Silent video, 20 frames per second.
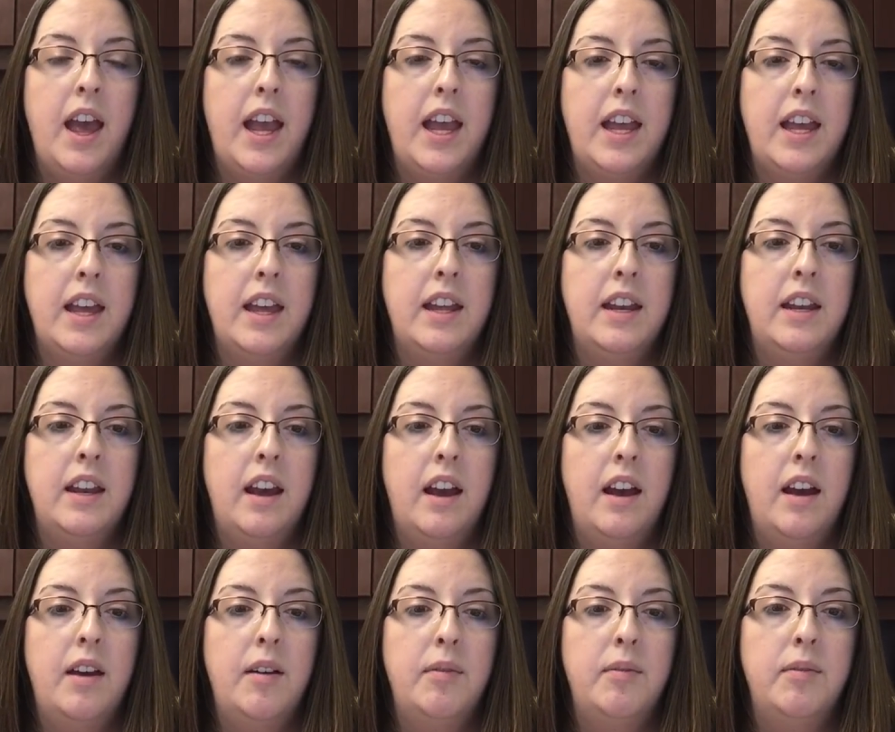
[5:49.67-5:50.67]
And
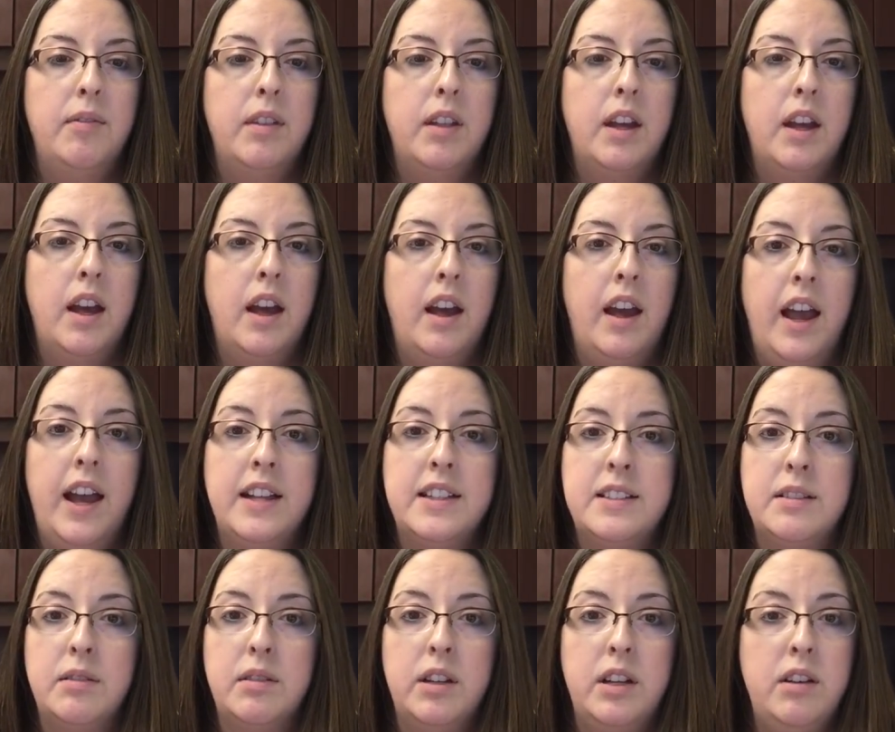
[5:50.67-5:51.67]

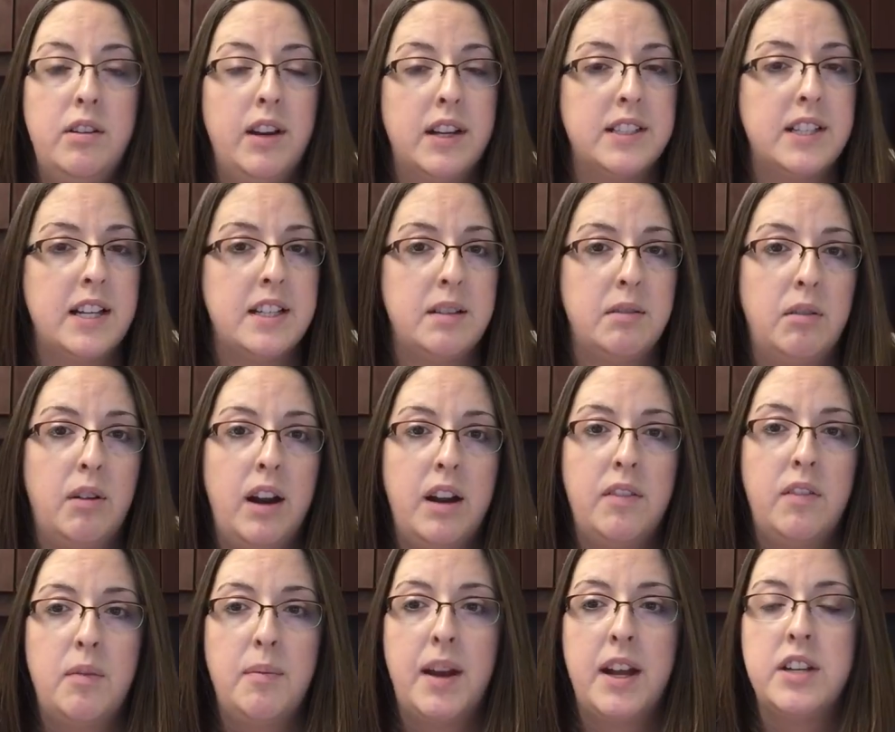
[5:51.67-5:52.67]
you guys had some great
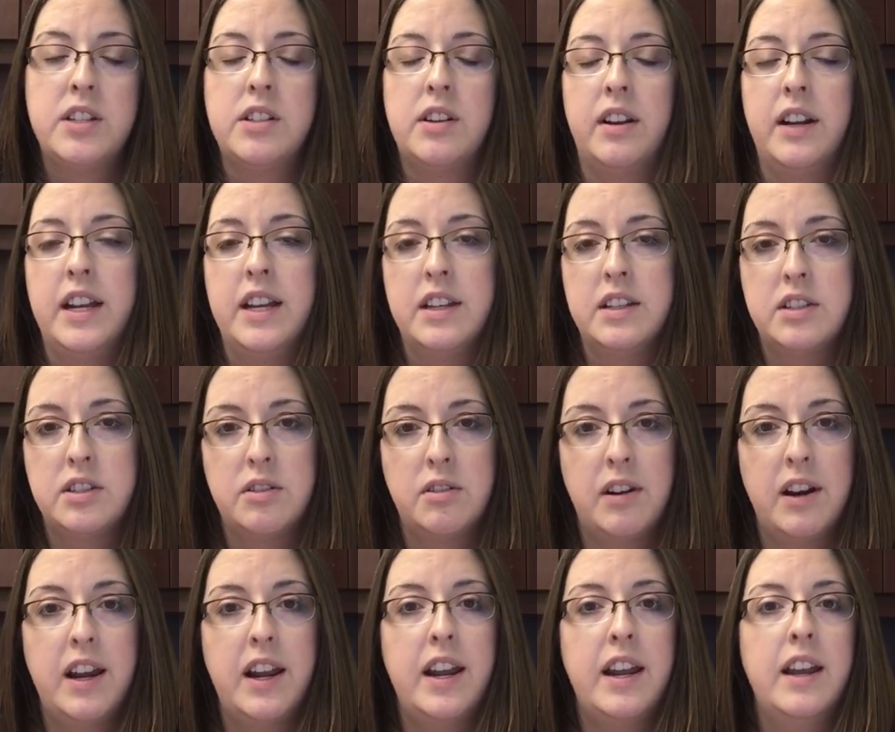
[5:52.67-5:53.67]
information on
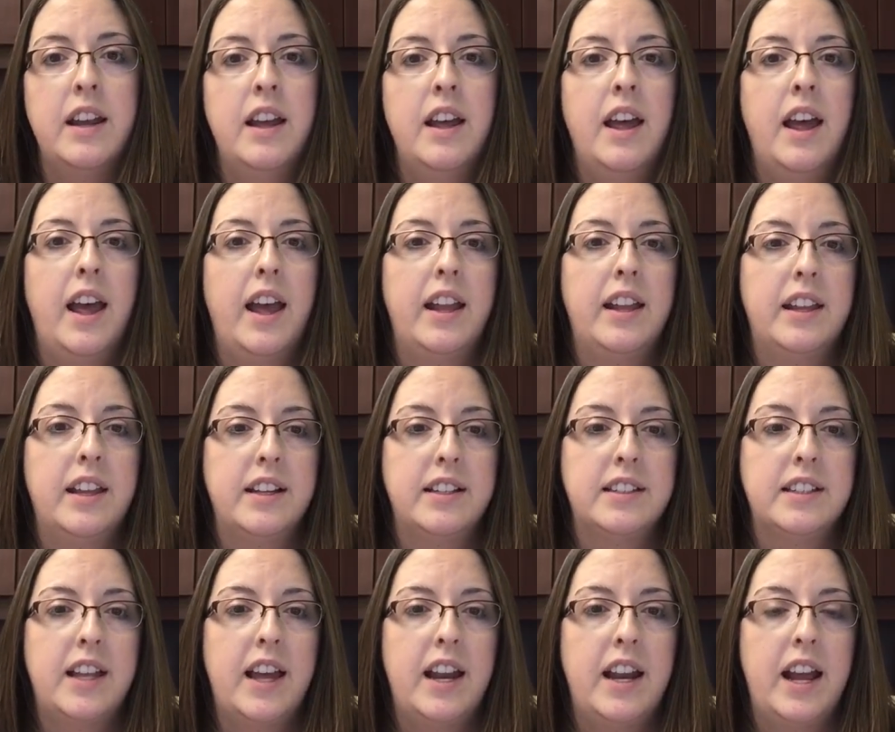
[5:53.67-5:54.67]
history and
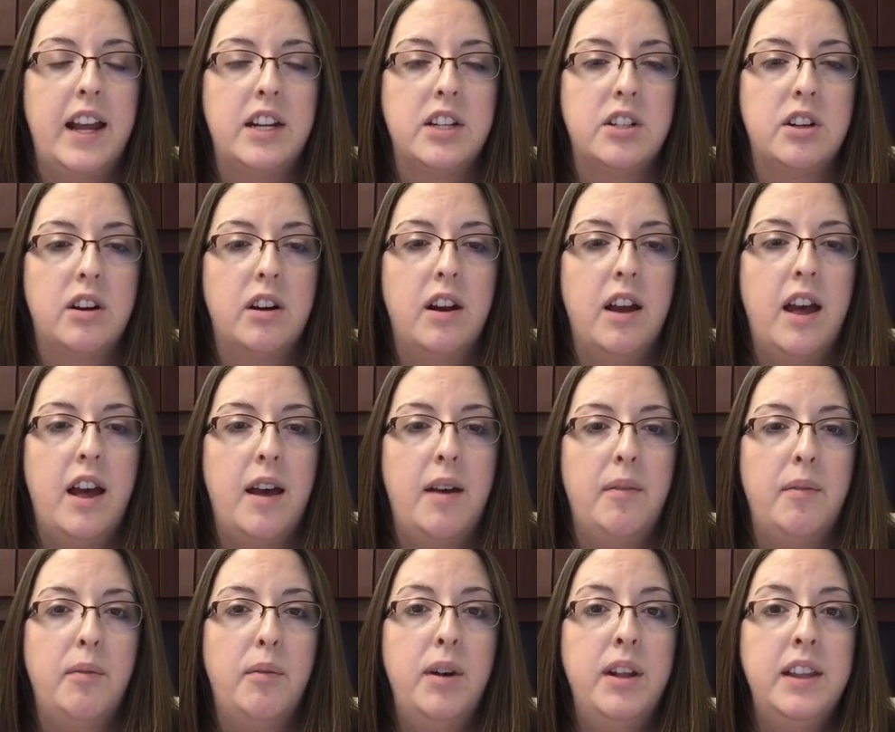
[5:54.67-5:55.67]
things of that nature.
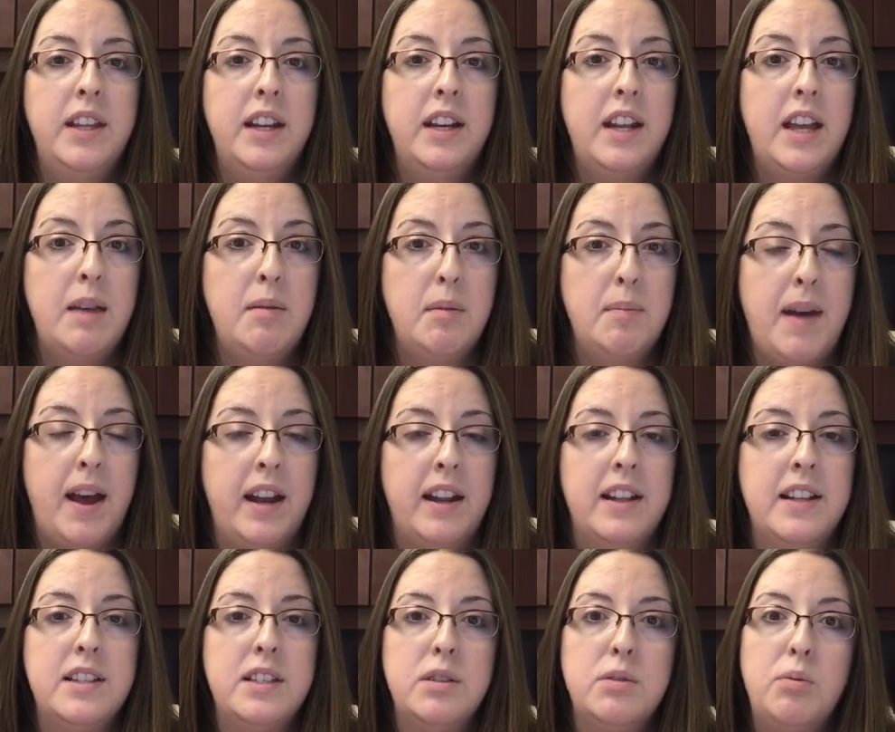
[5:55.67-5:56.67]
One thing to keep in mind,
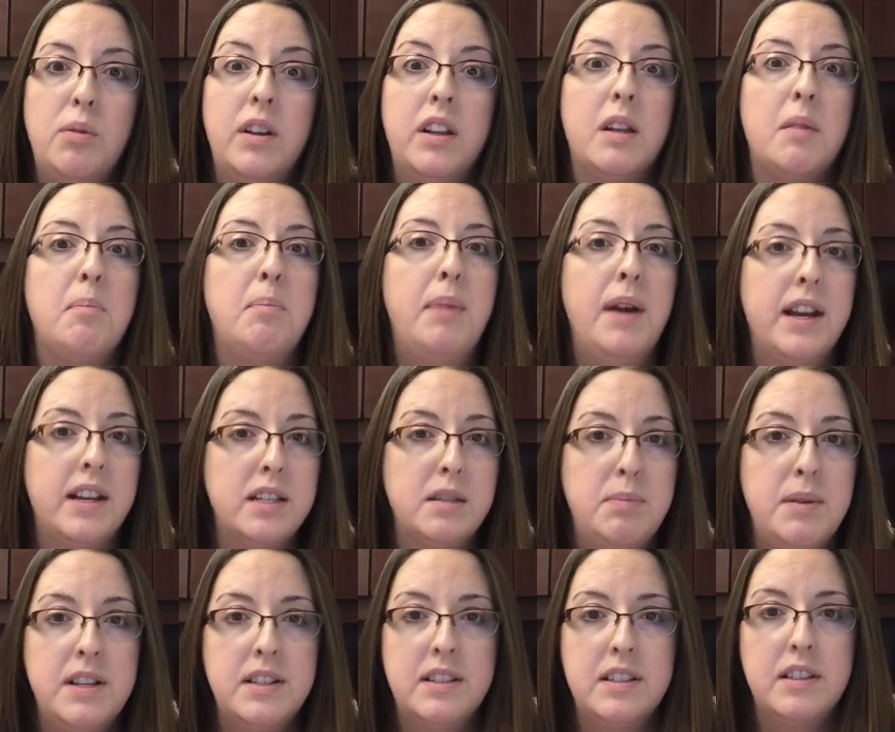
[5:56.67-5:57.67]
and this is one of the
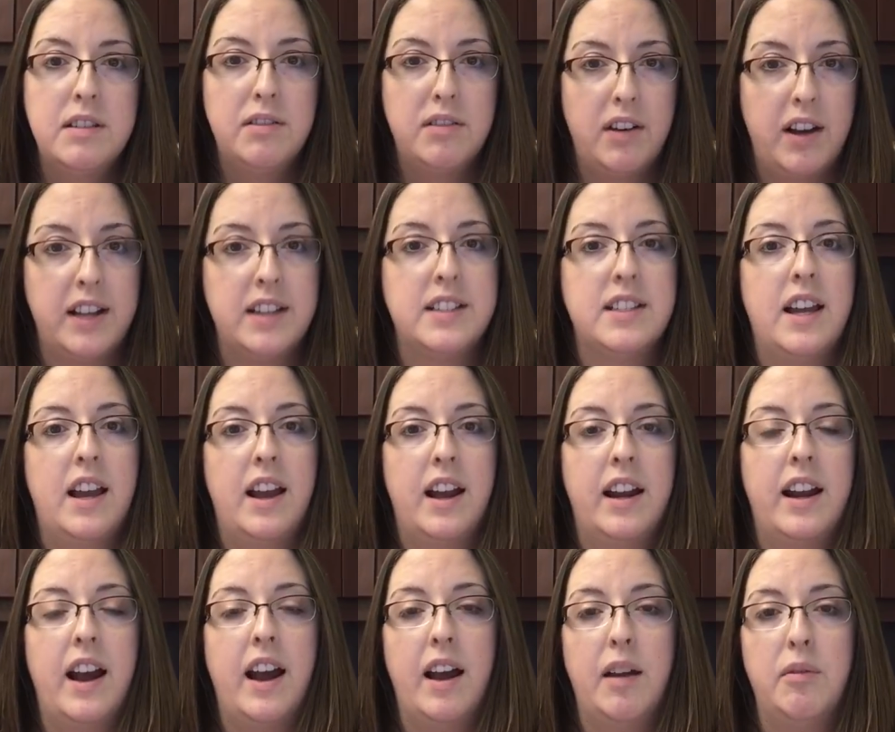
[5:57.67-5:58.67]
best pieces of advice that
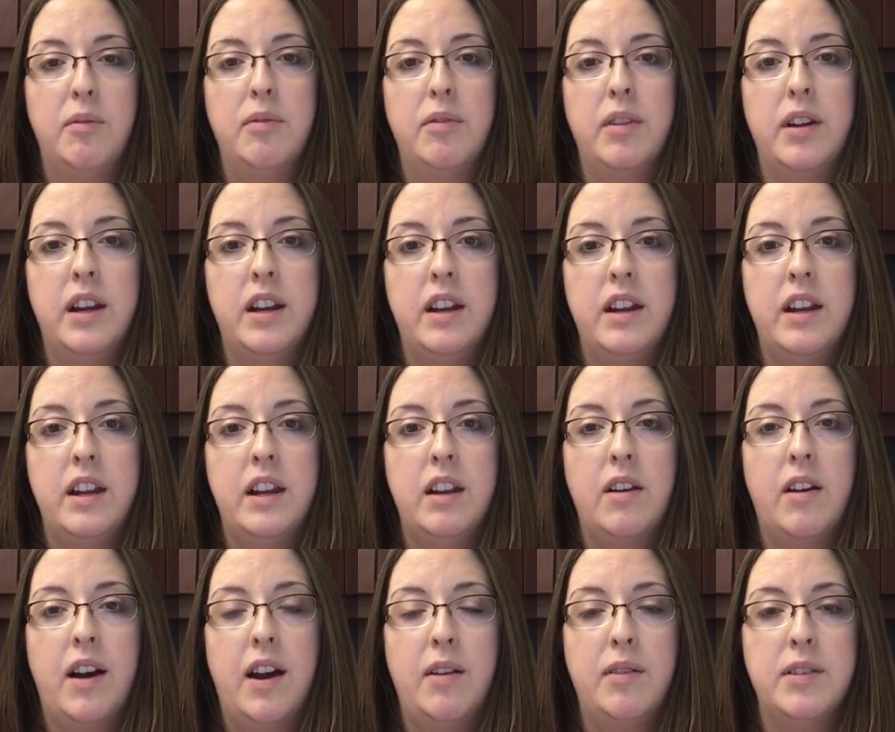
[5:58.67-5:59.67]
I got when
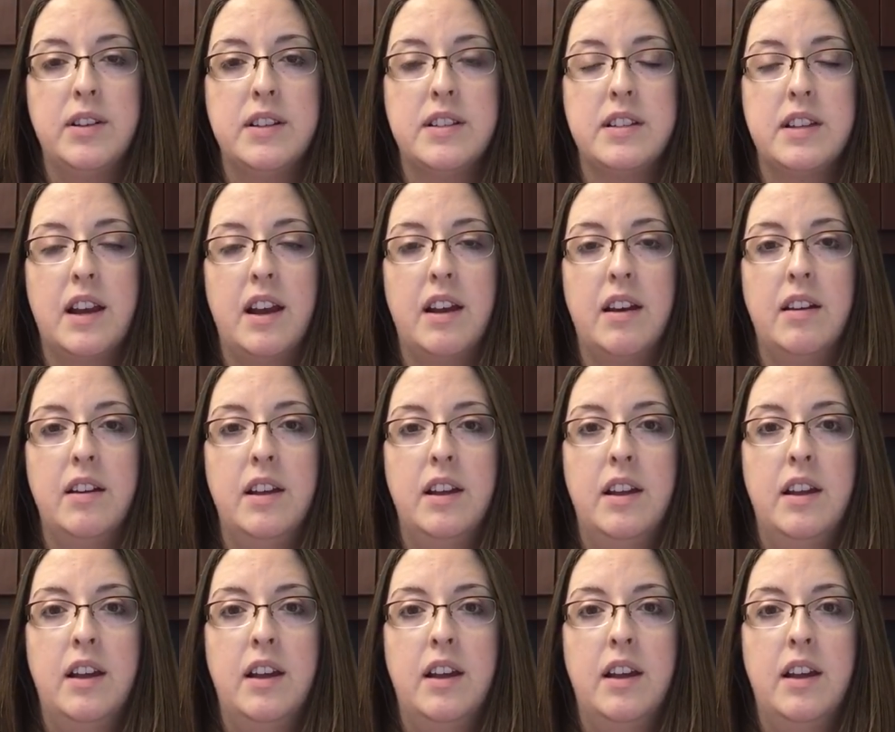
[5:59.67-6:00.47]
I was an